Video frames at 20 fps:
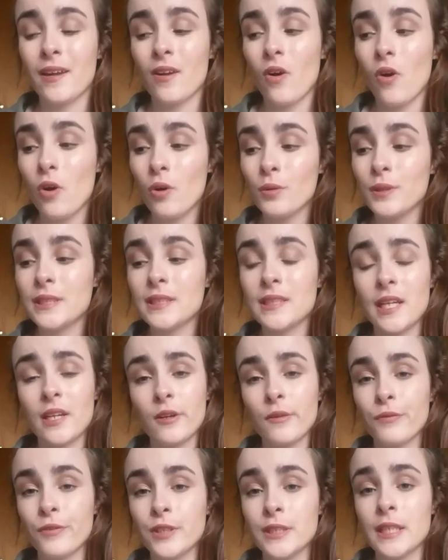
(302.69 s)
and always
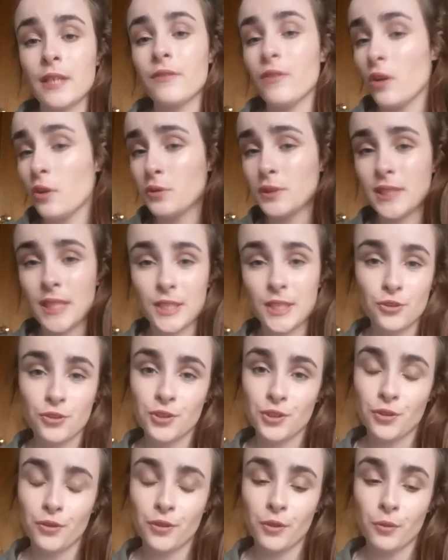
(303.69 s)
stand up for yourself, always stay true
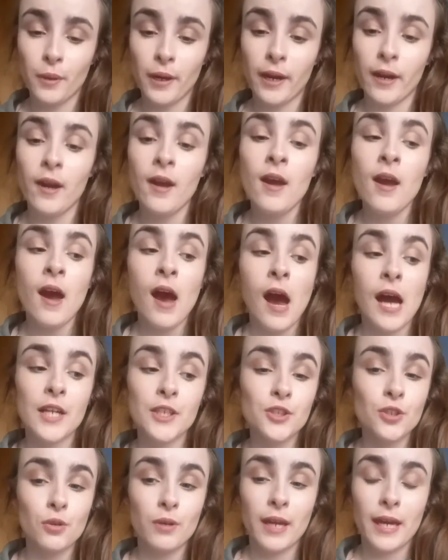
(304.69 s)
to who you are
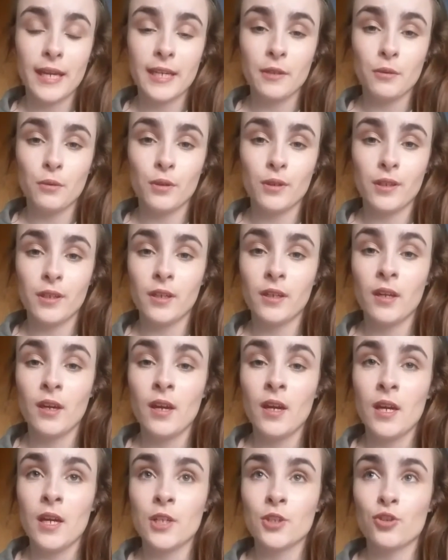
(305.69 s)
and don't let anyone
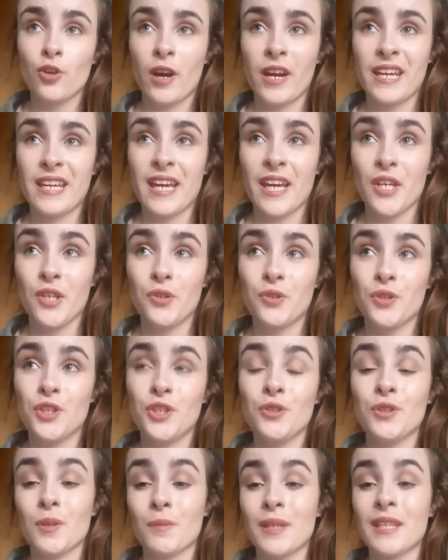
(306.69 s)
try and get you to
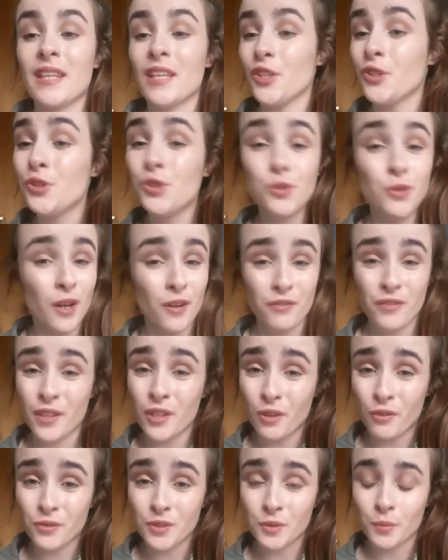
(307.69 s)
do something that you do not
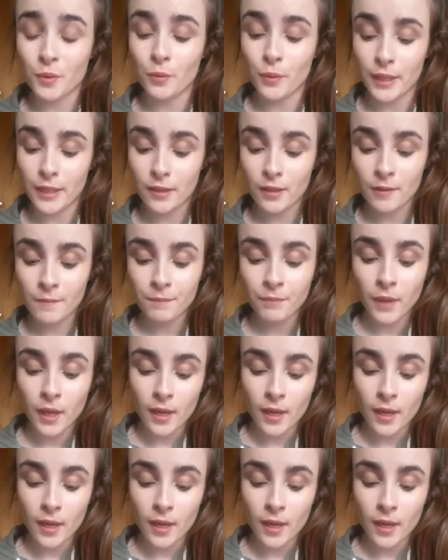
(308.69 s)
feel comfortable with.